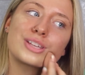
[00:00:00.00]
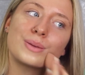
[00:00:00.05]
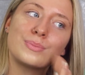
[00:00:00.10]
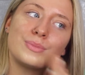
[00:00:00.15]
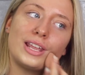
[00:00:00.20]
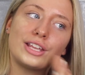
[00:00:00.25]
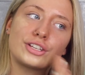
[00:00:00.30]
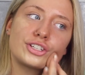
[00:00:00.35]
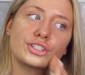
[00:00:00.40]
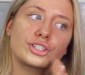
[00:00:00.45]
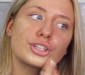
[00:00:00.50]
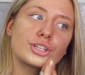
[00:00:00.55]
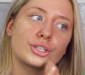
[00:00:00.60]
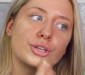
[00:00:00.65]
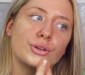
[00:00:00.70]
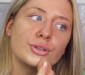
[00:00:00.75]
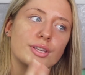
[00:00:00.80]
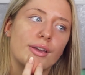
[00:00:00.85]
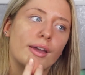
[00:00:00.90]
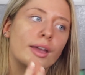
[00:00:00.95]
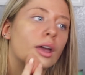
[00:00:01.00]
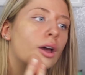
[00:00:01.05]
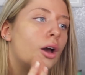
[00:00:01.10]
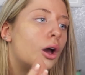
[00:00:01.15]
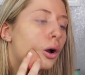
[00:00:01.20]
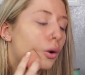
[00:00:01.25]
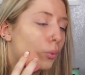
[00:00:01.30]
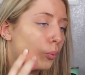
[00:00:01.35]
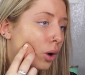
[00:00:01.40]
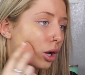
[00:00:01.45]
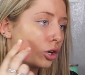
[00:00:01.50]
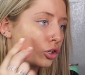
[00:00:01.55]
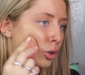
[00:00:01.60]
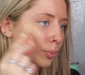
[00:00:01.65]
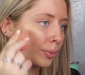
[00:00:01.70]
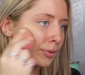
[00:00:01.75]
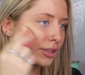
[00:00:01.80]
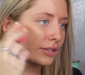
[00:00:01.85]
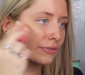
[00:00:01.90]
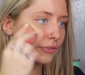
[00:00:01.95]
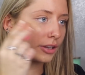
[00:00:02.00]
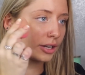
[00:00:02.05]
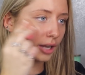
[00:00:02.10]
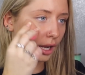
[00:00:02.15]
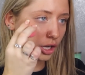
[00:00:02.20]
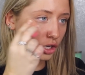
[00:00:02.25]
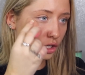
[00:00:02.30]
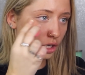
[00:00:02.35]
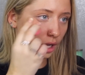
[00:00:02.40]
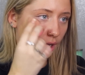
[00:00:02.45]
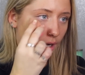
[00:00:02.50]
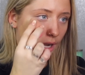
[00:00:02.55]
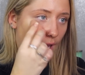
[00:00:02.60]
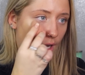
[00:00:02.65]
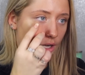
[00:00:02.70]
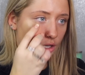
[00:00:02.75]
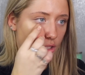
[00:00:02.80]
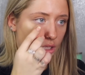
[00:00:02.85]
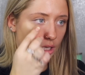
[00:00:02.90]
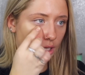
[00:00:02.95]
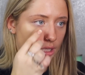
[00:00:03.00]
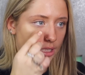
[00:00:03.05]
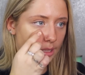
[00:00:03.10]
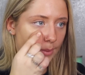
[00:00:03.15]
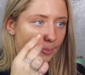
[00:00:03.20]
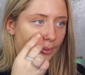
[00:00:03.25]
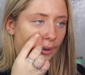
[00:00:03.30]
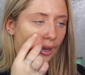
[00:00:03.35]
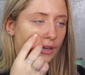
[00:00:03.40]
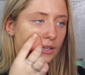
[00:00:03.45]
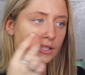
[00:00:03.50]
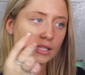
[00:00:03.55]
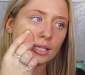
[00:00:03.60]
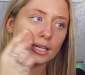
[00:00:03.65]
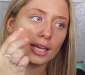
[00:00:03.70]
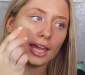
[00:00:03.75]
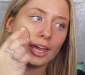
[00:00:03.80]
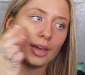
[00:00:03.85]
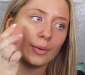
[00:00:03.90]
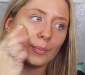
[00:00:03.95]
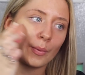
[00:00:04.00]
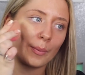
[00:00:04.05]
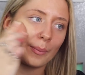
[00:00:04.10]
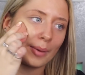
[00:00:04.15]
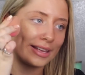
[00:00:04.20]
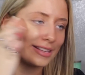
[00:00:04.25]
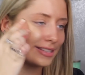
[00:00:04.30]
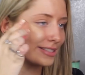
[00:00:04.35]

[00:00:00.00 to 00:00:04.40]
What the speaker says: So I'm literally just using one drop of this foundation and just blending it in with my